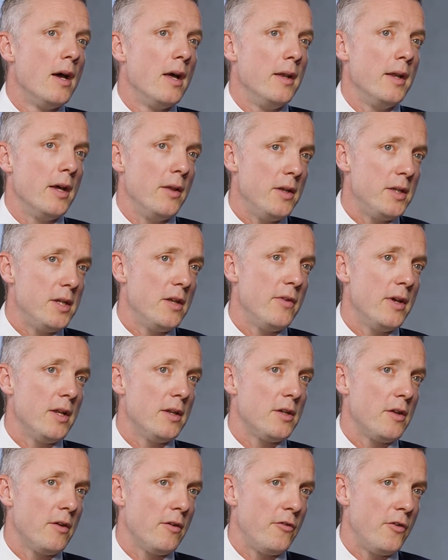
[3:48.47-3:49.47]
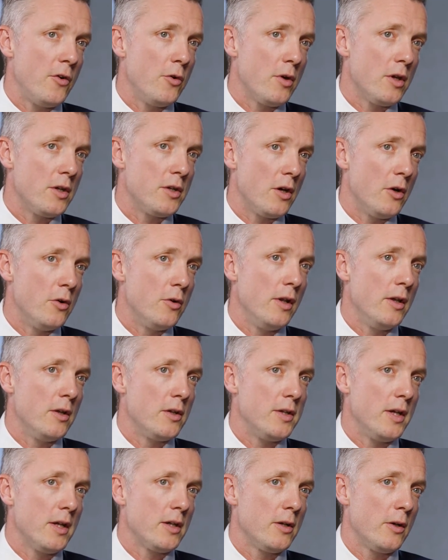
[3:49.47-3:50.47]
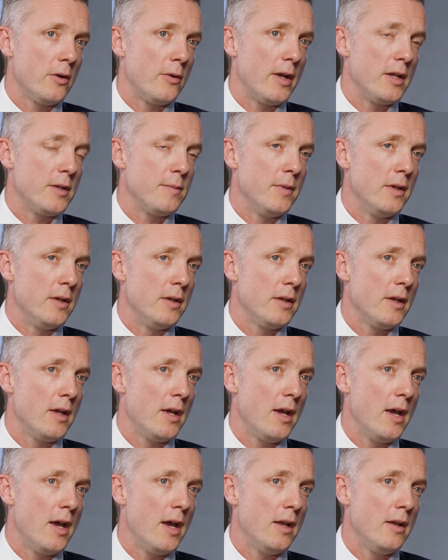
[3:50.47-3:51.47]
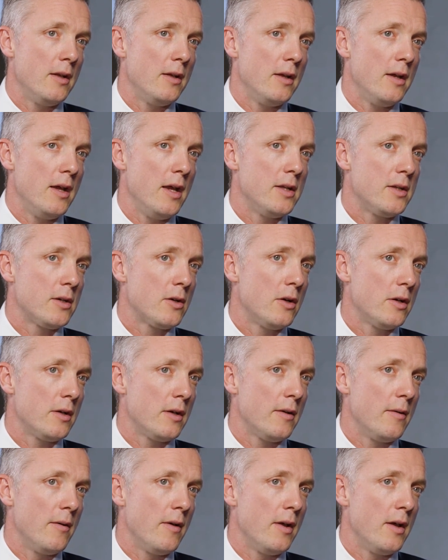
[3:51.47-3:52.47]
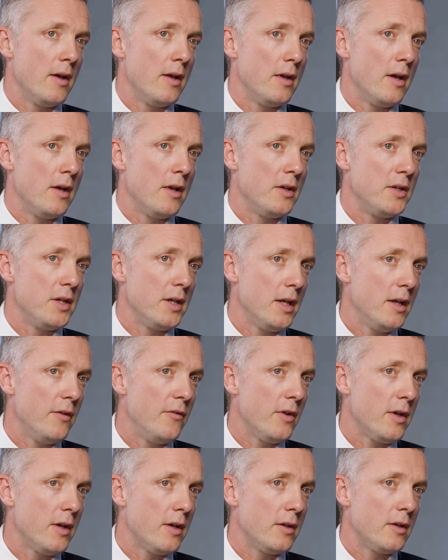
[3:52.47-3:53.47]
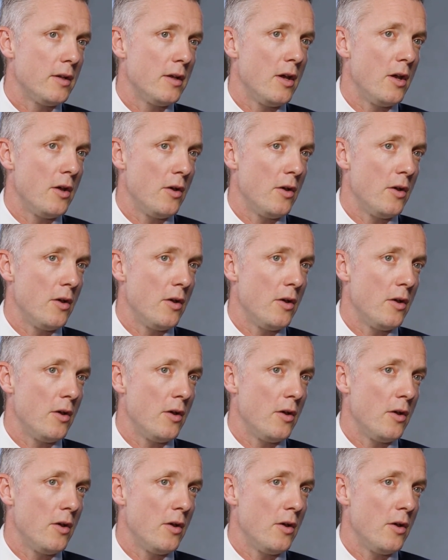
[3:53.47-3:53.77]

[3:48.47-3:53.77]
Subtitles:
Now this event focused only on sexual harassment, and it's got a significant,